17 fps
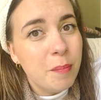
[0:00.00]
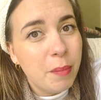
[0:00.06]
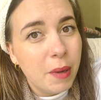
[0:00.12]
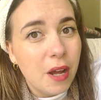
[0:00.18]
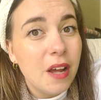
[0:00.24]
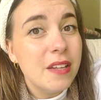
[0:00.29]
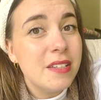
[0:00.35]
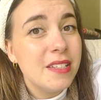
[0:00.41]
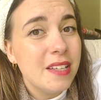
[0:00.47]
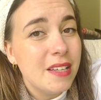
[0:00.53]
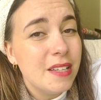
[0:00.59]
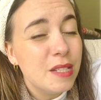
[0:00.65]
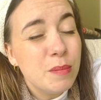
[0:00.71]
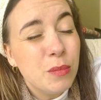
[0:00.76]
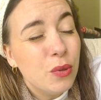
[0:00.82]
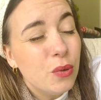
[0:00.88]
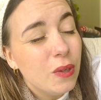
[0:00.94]
but it is
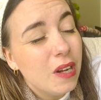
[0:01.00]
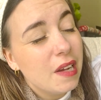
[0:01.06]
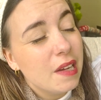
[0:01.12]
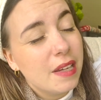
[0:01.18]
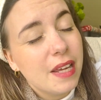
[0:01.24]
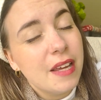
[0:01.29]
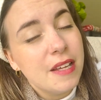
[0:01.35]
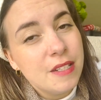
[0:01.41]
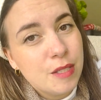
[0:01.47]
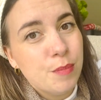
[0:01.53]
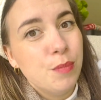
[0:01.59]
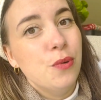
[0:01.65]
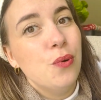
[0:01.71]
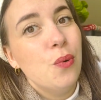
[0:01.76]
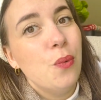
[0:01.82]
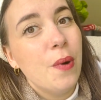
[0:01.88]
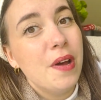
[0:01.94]
more like a
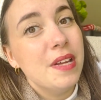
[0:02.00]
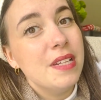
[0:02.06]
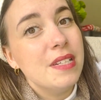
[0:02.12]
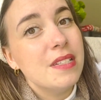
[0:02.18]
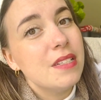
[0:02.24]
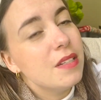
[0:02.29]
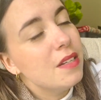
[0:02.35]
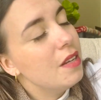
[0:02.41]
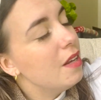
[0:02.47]
sport weight.